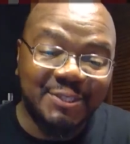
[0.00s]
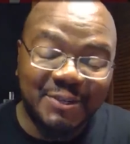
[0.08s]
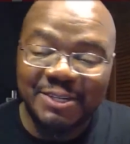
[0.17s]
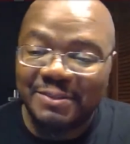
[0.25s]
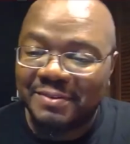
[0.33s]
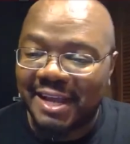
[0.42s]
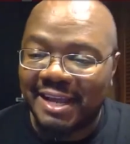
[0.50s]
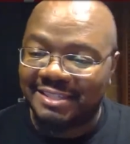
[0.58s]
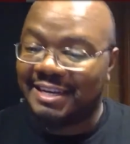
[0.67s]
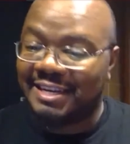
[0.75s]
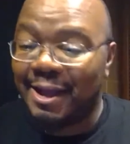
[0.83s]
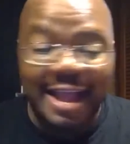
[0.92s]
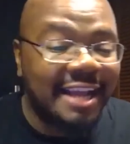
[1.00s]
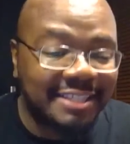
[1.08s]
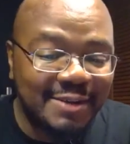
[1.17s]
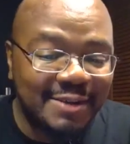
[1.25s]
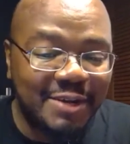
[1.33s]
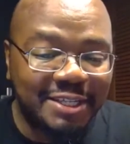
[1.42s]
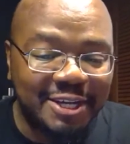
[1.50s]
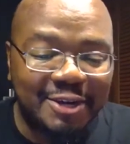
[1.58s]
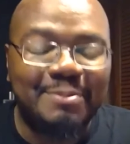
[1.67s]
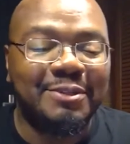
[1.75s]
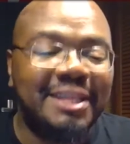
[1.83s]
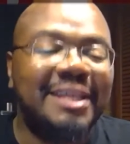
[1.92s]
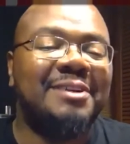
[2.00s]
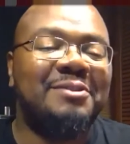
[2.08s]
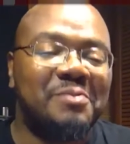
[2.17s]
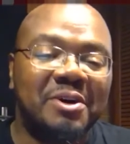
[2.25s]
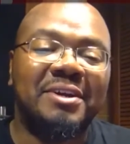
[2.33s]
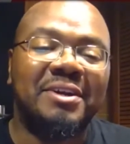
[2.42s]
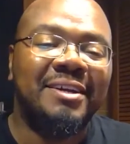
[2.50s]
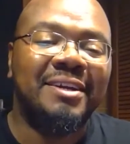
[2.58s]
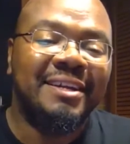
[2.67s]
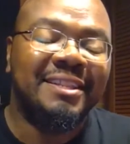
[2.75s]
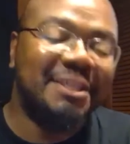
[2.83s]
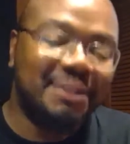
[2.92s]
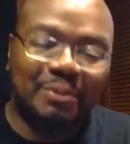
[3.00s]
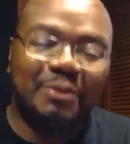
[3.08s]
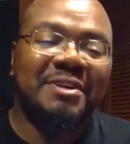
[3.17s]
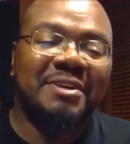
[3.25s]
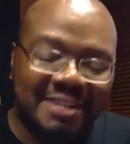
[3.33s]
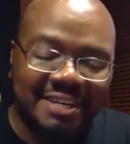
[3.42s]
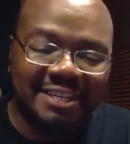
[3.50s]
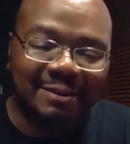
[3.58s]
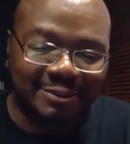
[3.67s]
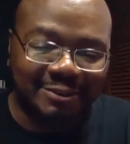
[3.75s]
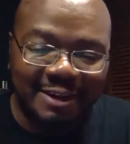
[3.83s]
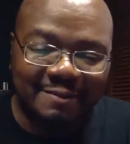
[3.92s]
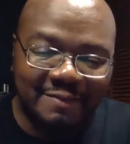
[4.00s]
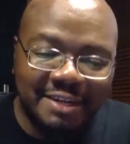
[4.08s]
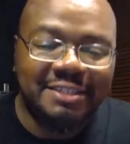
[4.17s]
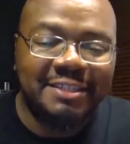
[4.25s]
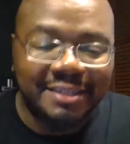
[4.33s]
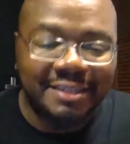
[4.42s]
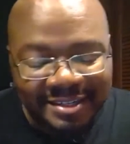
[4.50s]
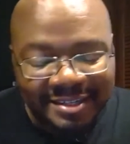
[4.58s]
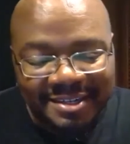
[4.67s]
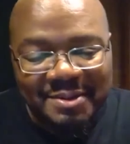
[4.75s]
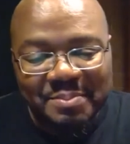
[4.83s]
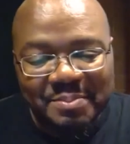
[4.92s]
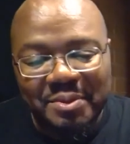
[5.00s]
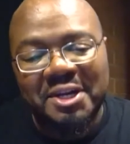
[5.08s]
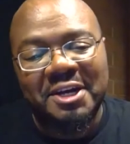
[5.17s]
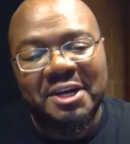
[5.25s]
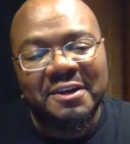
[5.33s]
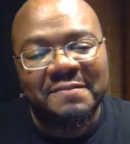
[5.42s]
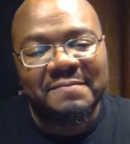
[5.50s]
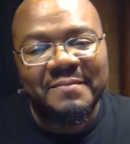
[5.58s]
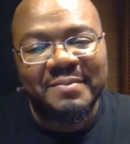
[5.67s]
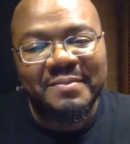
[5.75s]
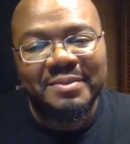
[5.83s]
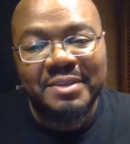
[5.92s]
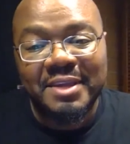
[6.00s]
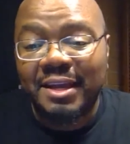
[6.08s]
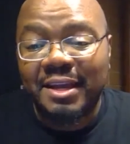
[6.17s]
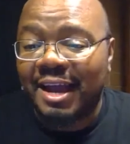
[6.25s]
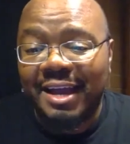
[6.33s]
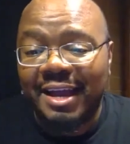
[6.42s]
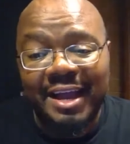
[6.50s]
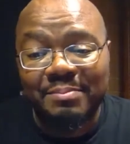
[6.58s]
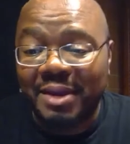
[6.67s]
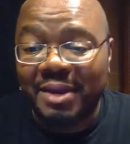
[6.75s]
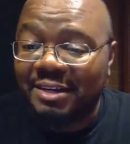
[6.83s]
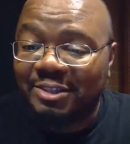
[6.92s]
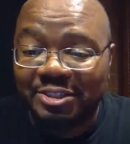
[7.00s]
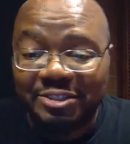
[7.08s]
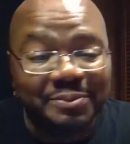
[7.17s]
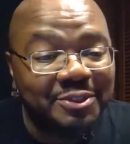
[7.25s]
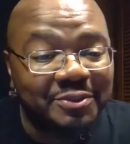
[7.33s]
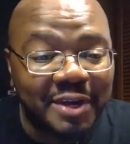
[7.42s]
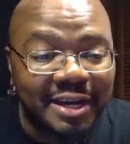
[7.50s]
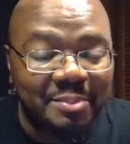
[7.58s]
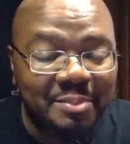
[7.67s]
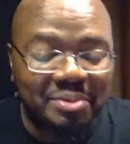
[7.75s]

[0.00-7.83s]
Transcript: I enjoyed Luke Cage, and I actually was almost late to work this morning because I was trying to finish it. But uh, yeah, I, I, man, this film was great.